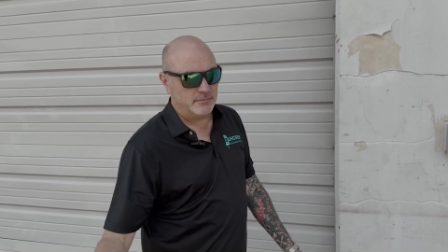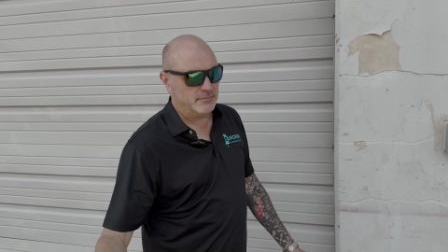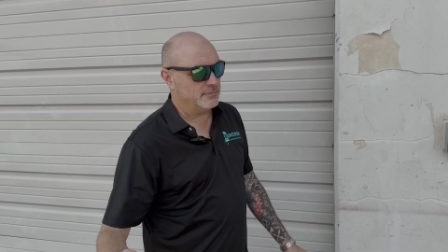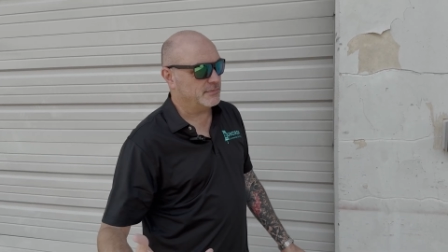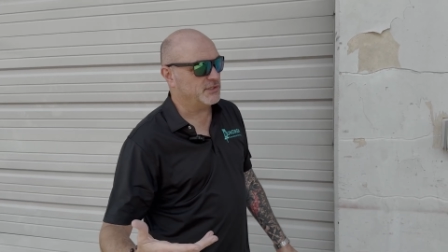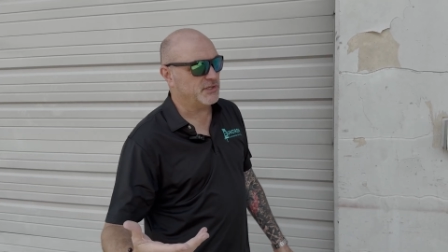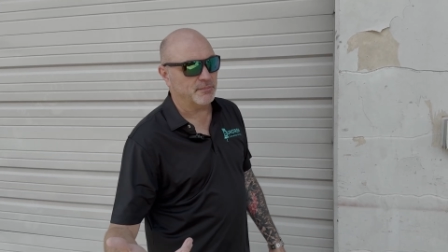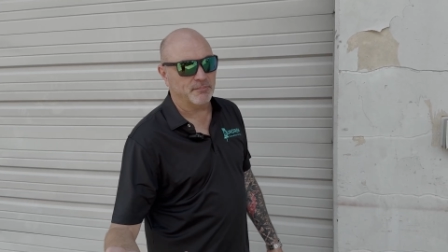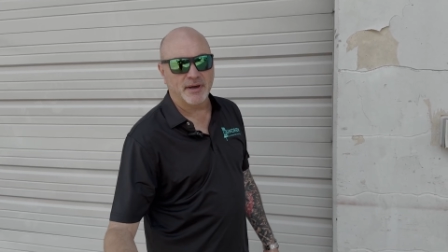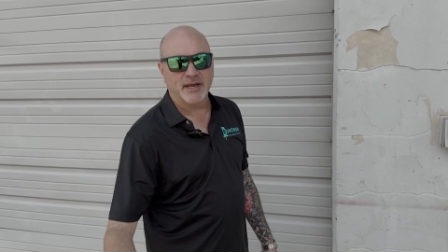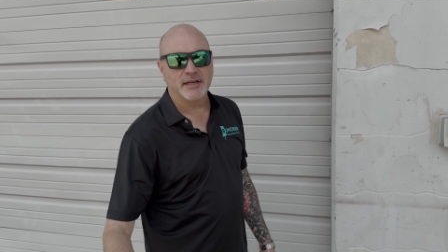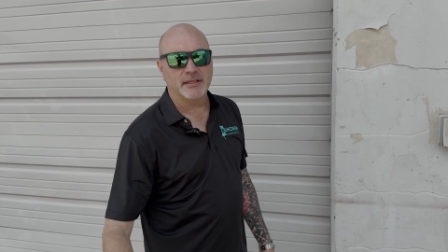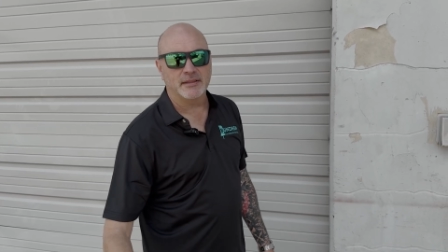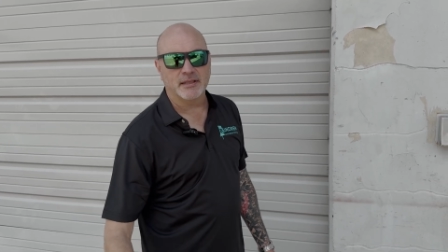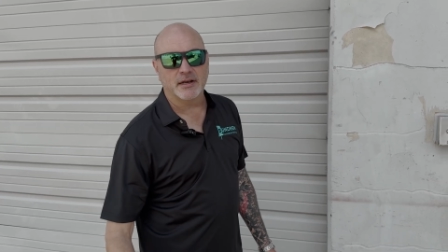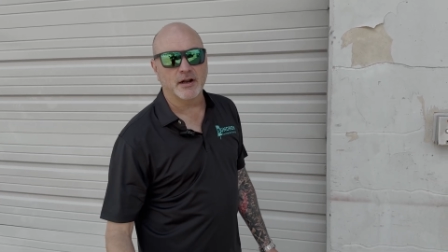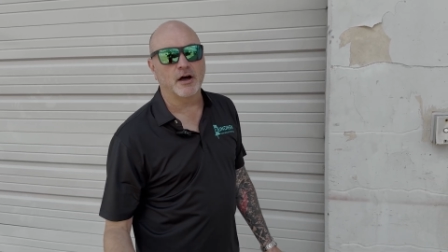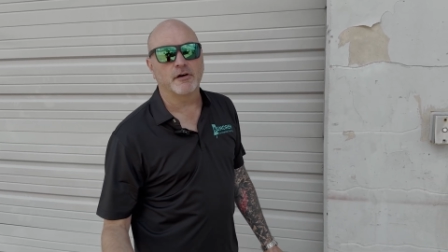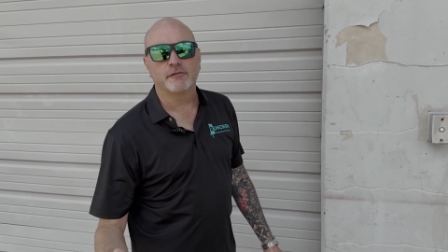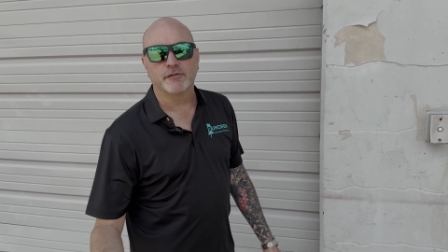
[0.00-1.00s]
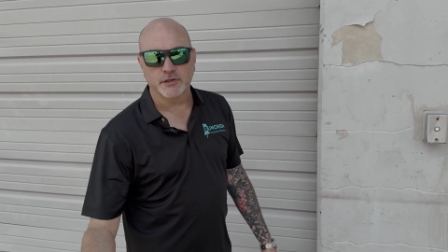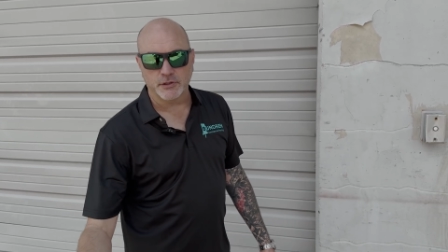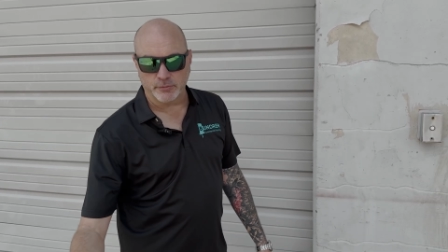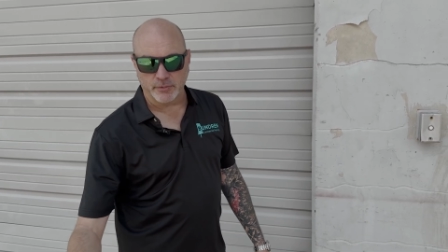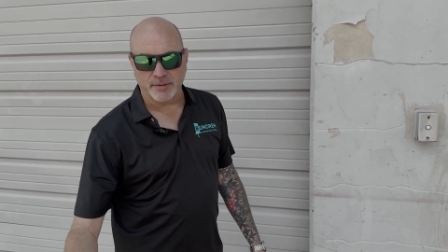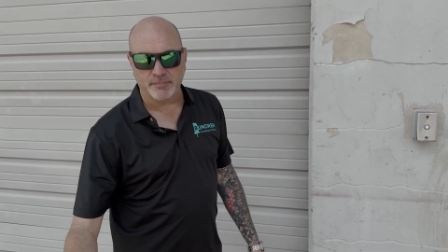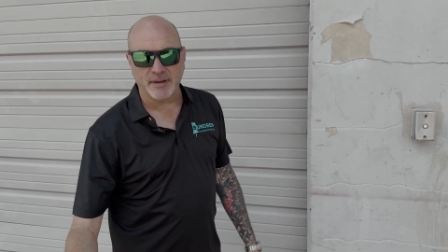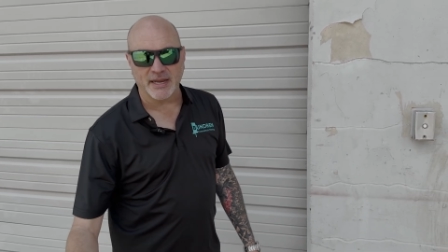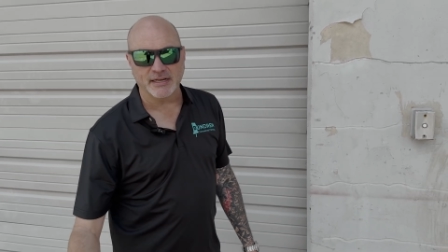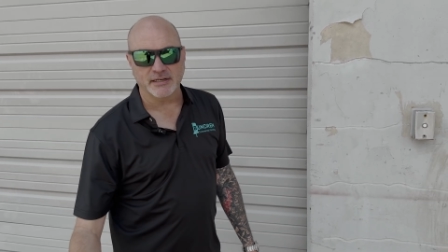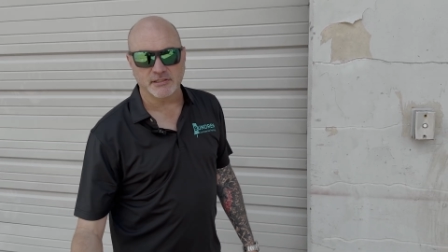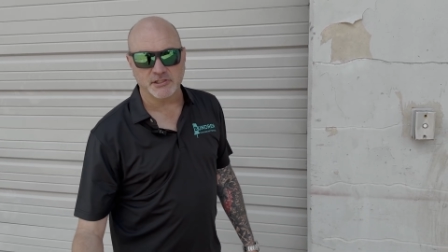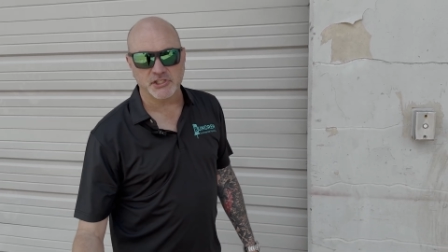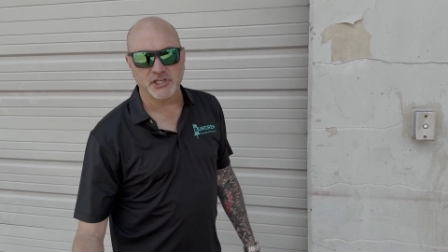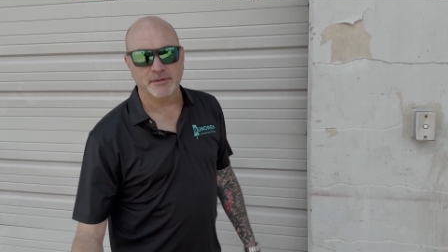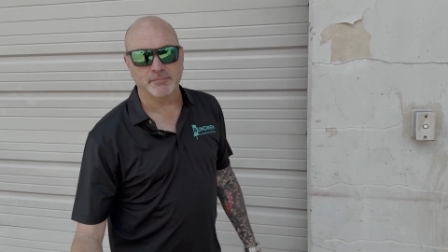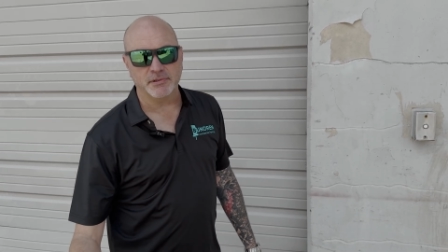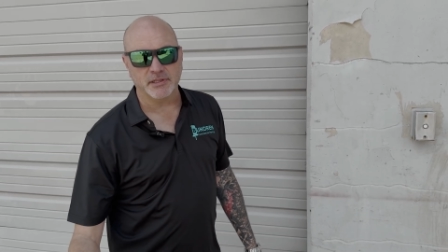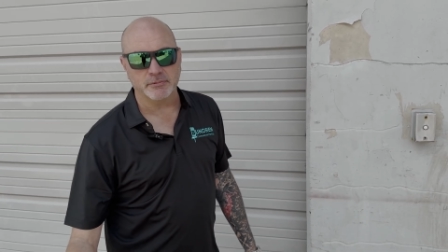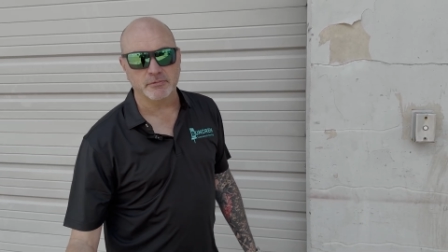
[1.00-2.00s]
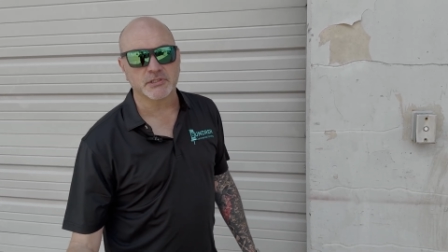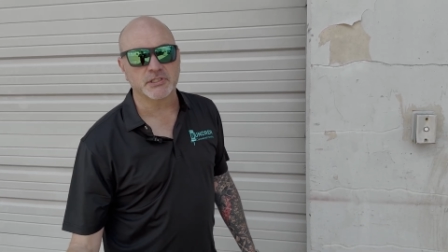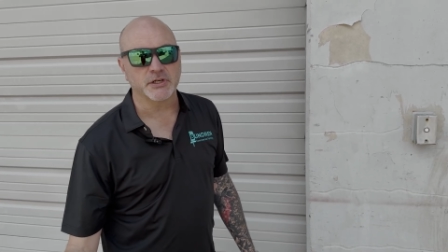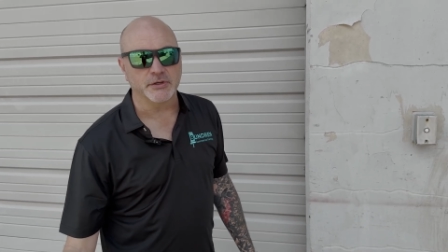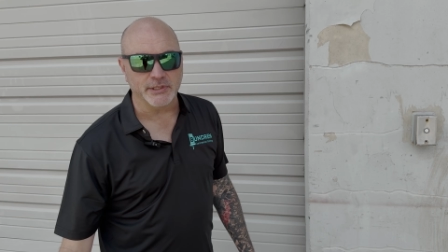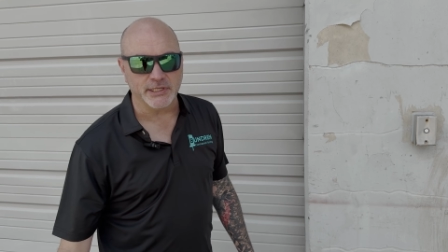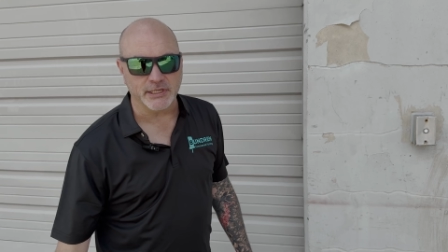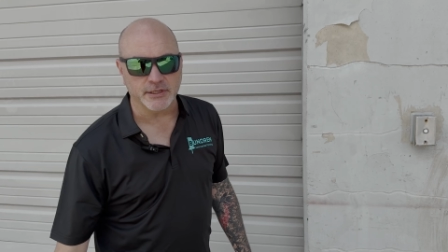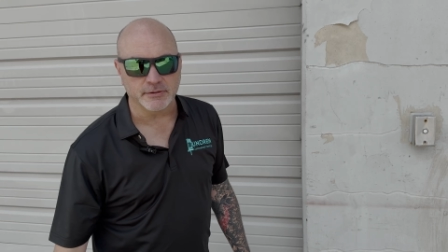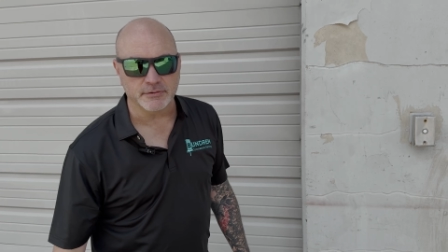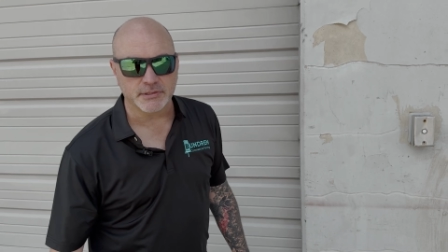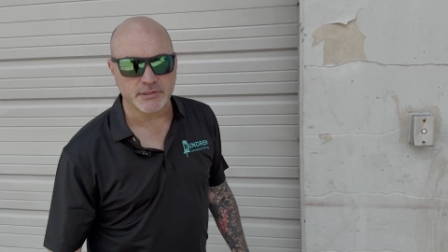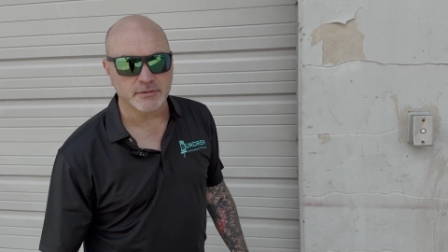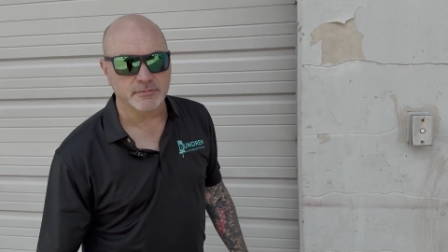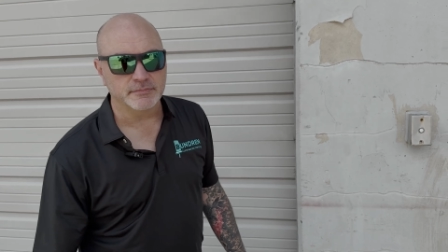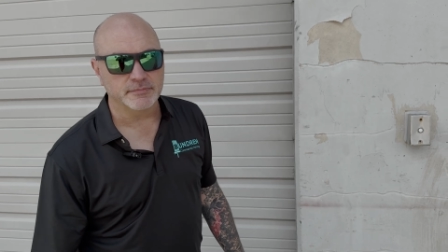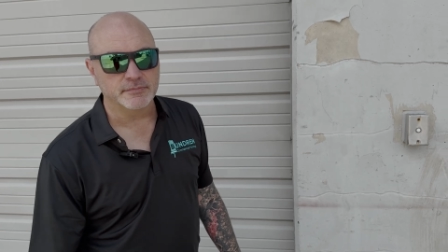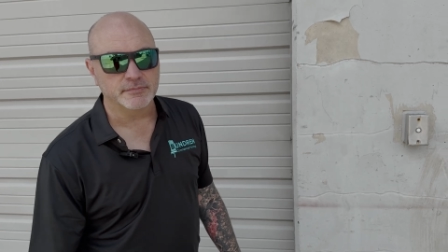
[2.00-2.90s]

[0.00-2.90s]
somebody that offered to repaint it cheaply was going to use.